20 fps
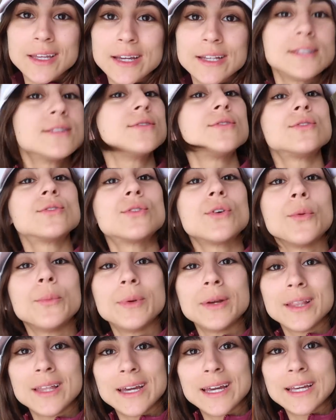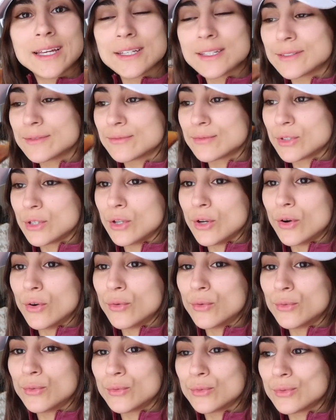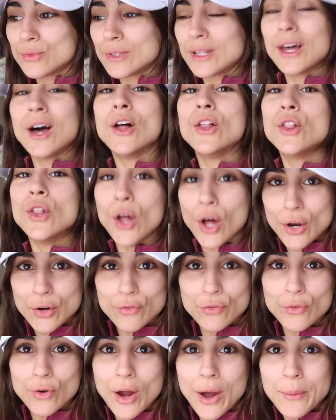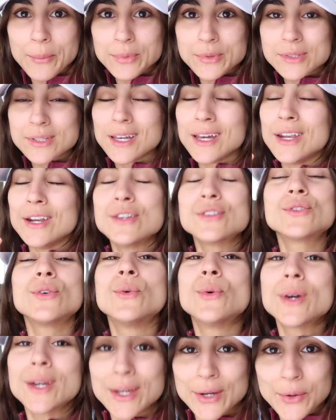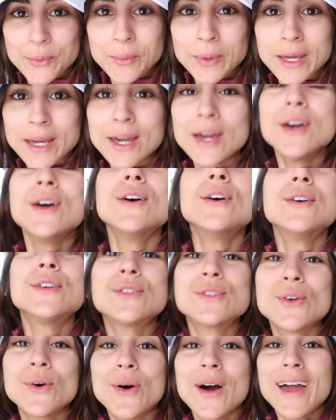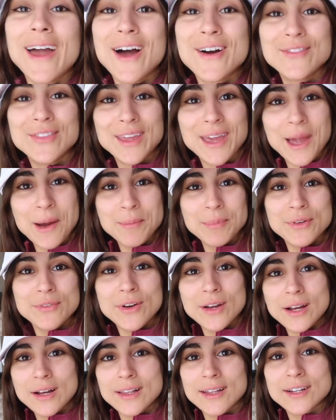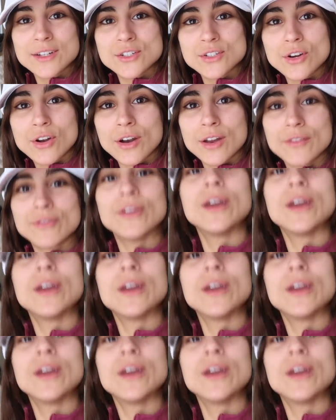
legs. It's just gonna be like, you know, a lot of reps and it's gonna kill me. So I have the Amplify collection on. I have